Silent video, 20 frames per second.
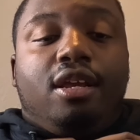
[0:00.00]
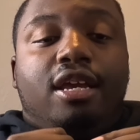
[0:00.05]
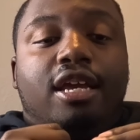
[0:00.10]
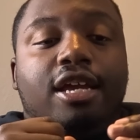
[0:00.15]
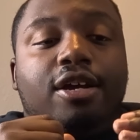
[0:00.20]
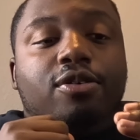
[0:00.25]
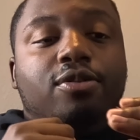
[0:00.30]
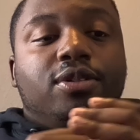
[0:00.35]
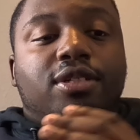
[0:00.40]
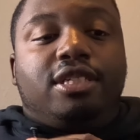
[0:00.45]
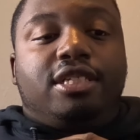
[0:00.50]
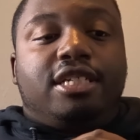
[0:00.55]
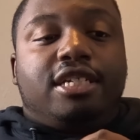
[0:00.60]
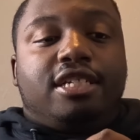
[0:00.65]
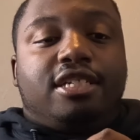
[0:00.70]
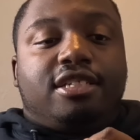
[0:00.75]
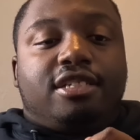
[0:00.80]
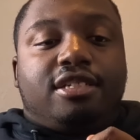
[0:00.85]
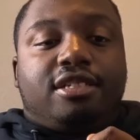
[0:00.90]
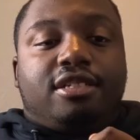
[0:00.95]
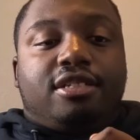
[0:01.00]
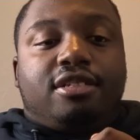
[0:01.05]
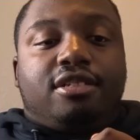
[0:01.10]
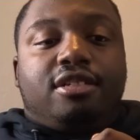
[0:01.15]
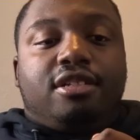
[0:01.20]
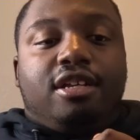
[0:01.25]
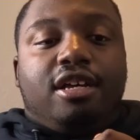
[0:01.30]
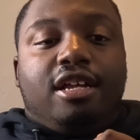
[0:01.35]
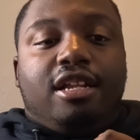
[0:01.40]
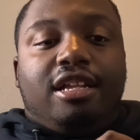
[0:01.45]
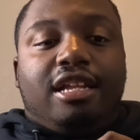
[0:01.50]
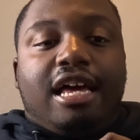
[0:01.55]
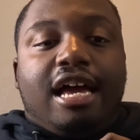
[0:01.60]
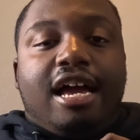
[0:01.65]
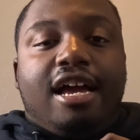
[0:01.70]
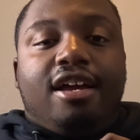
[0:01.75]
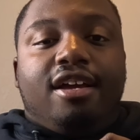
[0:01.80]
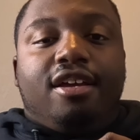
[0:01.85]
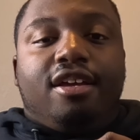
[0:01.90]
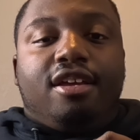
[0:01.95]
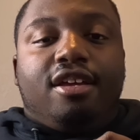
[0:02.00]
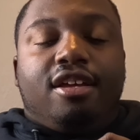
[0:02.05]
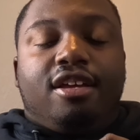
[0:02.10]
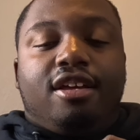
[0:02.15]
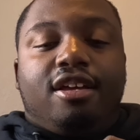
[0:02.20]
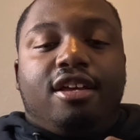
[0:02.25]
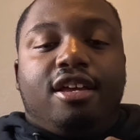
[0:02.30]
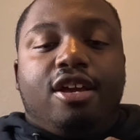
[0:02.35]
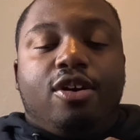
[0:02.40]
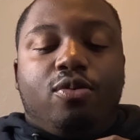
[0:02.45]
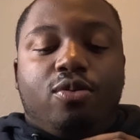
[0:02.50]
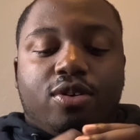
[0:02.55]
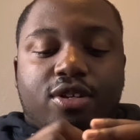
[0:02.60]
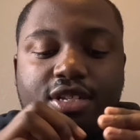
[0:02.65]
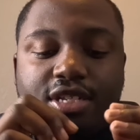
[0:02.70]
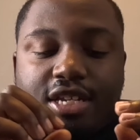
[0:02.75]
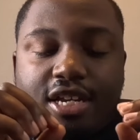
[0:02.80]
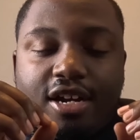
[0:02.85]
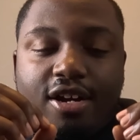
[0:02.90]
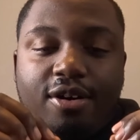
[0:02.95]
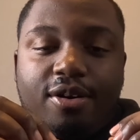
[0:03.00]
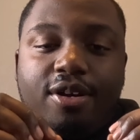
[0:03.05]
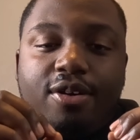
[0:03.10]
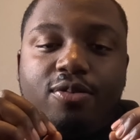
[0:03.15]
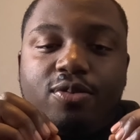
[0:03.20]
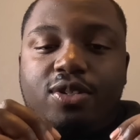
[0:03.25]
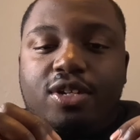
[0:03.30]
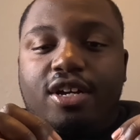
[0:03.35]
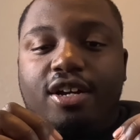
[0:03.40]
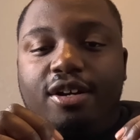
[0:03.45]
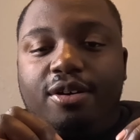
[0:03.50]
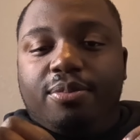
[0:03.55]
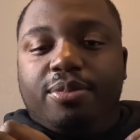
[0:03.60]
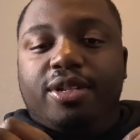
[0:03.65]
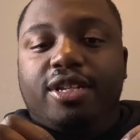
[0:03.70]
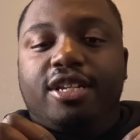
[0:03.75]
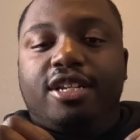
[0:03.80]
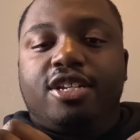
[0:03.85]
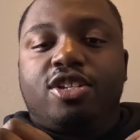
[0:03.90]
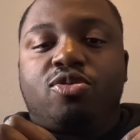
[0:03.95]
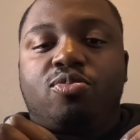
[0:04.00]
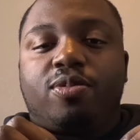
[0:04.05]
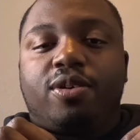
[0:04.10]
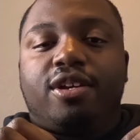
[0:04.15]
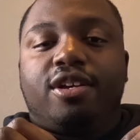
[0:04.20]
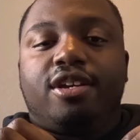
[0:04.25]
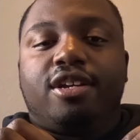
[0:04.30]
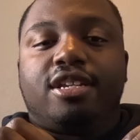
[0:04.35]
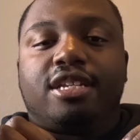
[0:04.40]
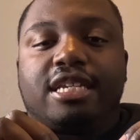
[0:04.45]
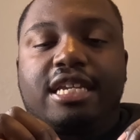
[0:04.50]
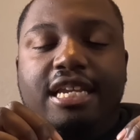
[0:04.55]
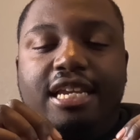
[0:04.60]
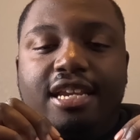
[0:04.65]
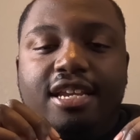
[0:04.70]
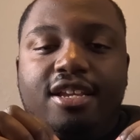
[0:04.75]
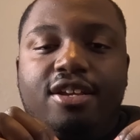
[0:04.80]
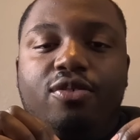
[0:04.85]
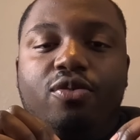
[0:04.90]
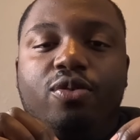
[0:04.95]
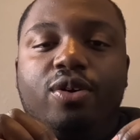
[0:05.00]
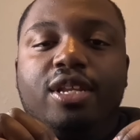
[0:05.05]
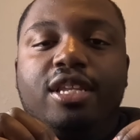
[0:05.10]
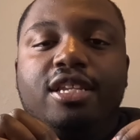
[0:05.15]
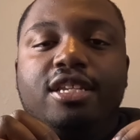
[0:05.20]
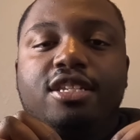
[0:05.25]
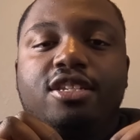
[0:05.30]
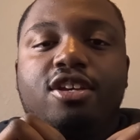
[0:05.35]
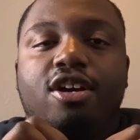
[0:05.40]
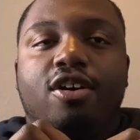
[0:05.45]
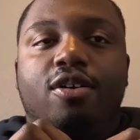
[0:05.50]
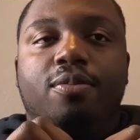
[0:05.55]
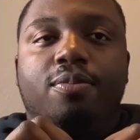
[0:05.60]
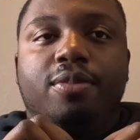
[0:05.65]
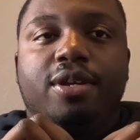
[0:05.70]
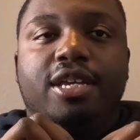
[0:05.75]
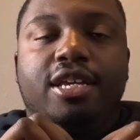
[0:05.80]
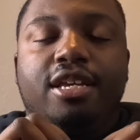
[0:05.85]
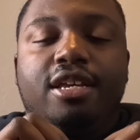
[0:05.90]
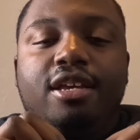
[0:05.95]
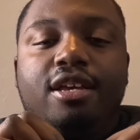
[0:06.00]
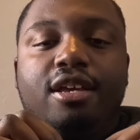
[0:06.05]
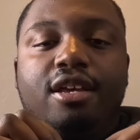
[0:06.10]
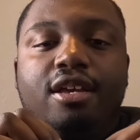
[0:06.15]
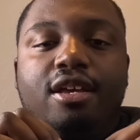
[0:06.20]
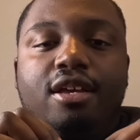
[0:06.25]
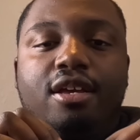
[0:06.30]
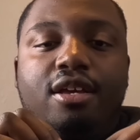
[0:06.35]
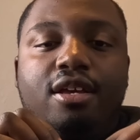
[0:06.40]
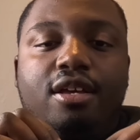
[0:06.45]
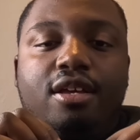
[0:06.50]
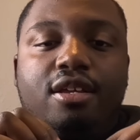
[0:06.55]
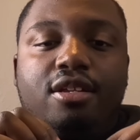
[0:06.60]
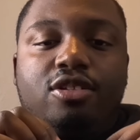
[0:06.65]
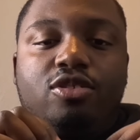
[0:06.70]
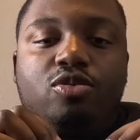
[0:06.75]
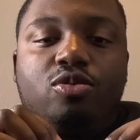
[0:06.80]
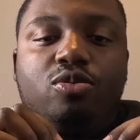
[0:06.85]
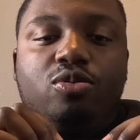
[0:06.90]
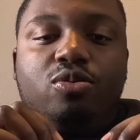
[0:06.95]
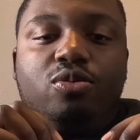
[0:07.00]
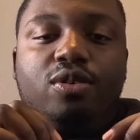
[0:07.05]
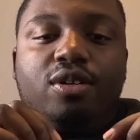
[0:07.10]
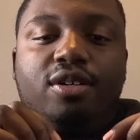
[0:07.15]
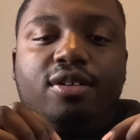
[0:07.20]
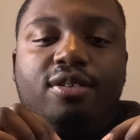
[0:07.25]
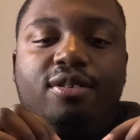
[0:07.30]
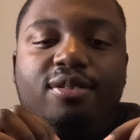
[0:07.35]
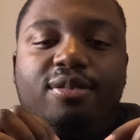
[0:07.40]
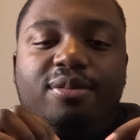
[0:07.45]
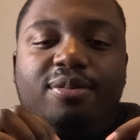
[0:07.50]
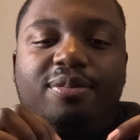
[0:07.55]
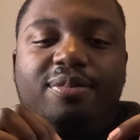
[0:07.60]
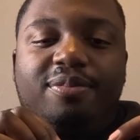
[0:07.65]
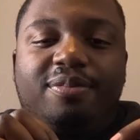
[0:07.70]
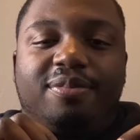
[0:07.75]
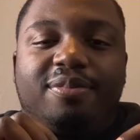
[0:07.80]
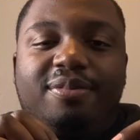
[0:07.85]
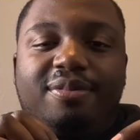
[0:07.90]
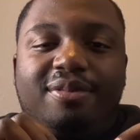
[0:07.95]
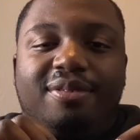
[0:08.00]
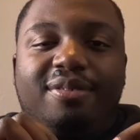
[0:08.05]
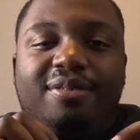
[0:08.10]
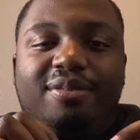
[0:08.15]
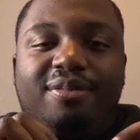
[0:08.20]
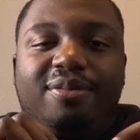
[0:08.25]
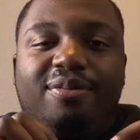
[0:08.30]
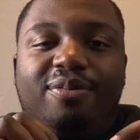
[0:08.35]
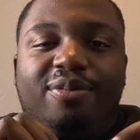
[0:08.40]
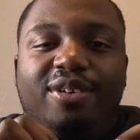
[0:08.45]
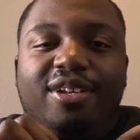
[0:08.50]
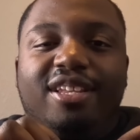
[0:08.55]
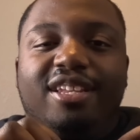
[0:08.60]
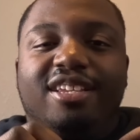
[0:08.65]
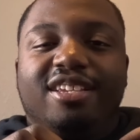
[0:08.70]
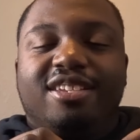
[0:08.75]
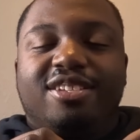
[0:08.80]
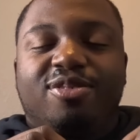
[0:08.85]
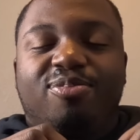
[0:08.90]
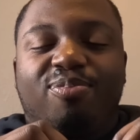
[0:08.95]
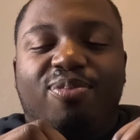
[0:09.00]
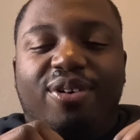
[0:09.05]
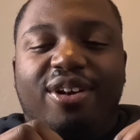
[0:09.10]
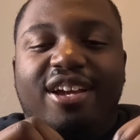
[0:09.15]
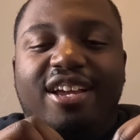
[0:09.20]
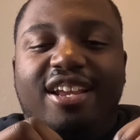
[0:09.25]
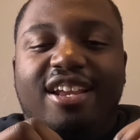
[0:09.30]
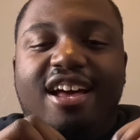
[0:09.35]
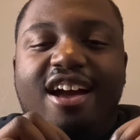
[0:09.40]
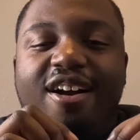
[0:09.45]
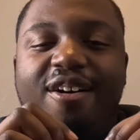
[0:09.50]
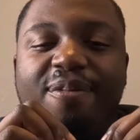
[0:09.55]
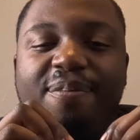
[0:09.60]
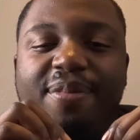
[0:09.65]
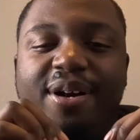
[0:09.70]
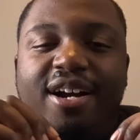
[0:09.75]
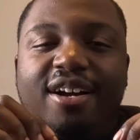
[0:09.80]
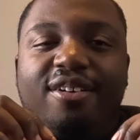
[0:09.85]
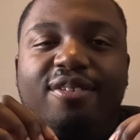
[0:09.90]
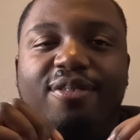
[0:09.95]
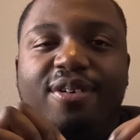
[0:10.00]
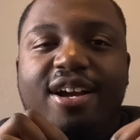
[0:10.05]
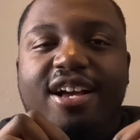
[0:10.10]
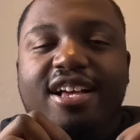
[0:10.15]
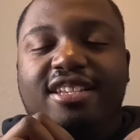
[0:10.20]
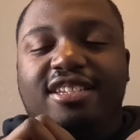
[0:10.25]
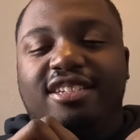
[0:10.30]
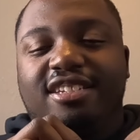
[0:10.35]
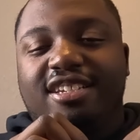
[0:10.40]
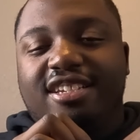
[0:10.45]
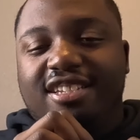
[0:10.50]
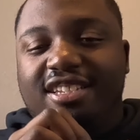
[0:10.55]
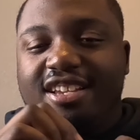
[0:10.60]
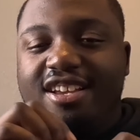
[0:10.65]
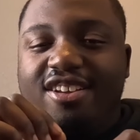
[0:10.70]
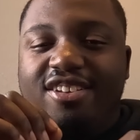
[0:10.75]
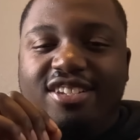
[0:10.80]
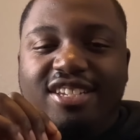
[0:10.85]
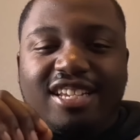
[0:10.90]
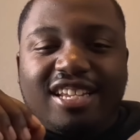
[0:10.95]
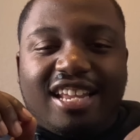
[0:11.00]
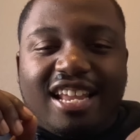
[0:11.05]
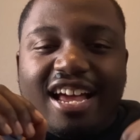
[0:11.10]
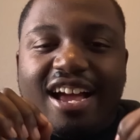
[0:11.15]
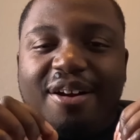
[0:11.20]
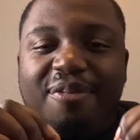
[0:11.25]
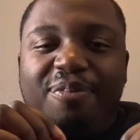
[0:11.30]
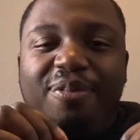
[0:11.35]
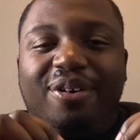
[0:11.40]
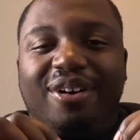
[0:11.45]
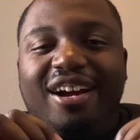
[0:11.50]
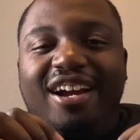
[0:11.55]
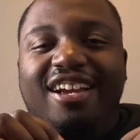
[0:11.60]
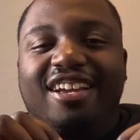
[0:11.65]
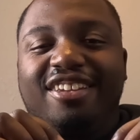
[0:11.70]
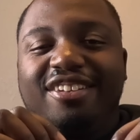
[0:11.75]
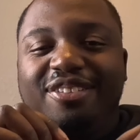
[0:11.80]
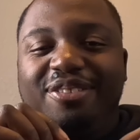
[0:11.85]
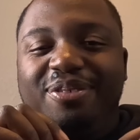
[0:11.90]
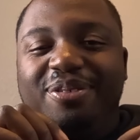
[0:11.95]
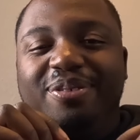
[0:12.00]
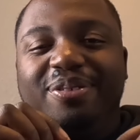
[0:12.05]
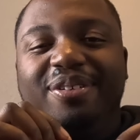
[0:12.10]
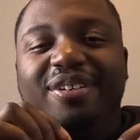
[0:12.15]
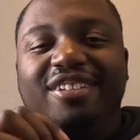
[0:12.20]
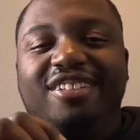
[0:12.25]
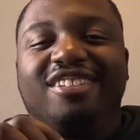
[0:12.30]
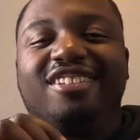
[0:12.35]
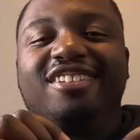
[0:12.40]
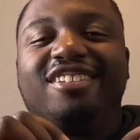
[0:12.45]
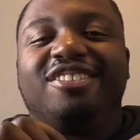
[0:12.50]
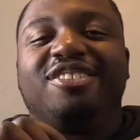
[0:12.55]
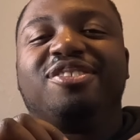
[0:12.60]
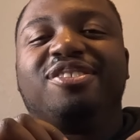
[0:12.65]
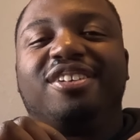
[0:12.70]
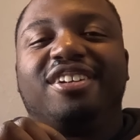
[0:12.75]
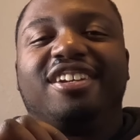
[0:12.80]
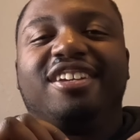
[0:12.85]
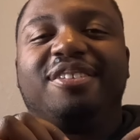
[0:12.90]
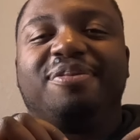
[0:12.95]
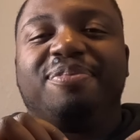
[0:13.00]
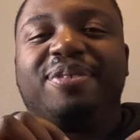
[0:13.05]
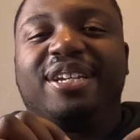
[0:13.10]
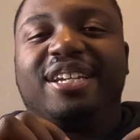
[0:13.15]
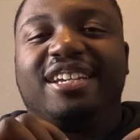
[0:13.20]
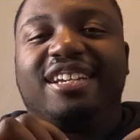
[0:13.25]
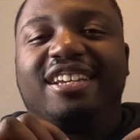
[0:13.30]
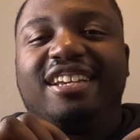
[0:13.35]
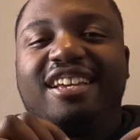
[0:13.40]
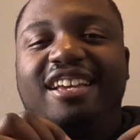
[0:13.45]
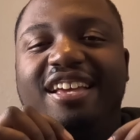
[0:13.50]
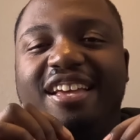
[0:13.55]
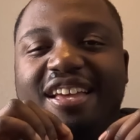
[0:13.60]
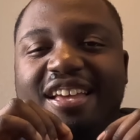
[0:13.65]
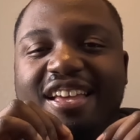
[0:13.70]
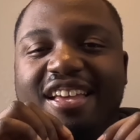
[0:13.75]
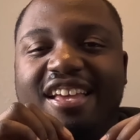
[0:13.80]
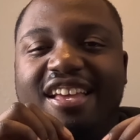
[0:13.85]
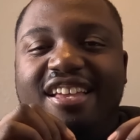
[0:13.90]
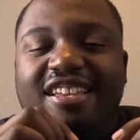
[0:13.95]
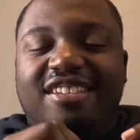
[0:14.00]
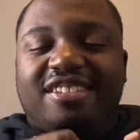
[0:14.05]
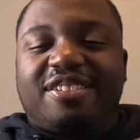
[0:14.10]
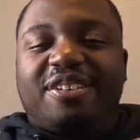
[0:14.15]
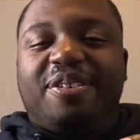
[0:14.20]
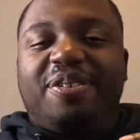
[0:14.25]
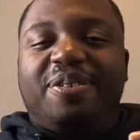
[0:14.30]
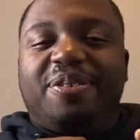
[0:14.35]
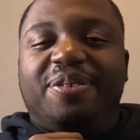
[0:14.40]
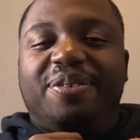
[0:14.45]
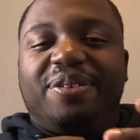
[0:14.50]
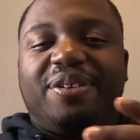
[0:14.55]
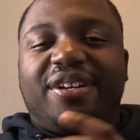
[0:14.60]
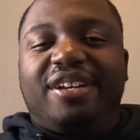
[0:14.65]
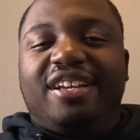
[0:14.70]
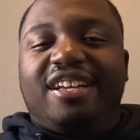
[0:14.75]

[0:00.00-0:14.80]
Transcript: it was just a lot. It was it was a humbling experience, and it really taught me to. Um, really spread out my horizon, because there is a lot more I can do other than trucking, man. So,